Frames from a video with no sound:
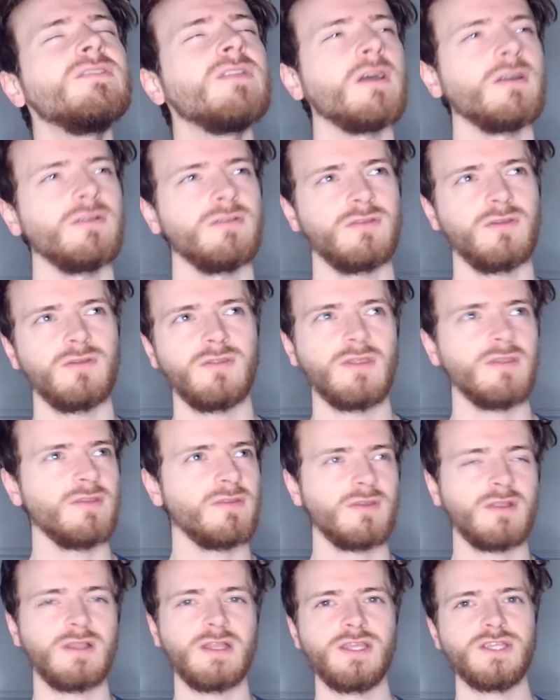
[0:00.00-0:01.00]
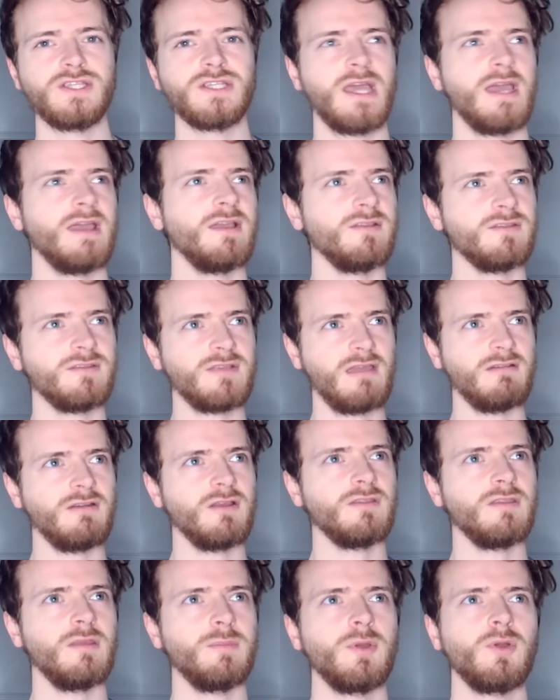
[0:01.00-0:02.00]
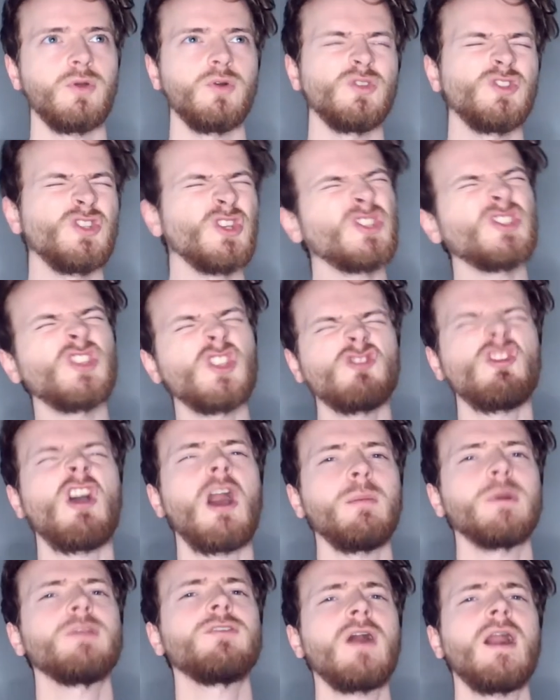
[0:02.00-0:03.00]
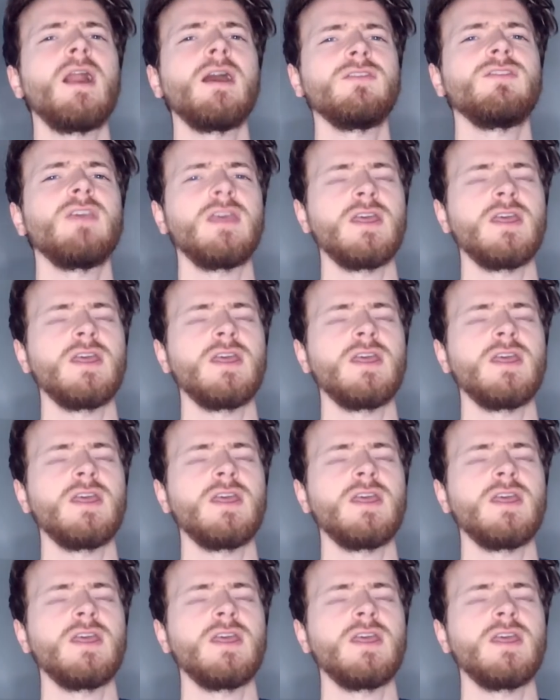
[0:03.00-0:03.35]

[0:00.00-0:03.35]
don't do this cliche, stereotypical, just to dramatize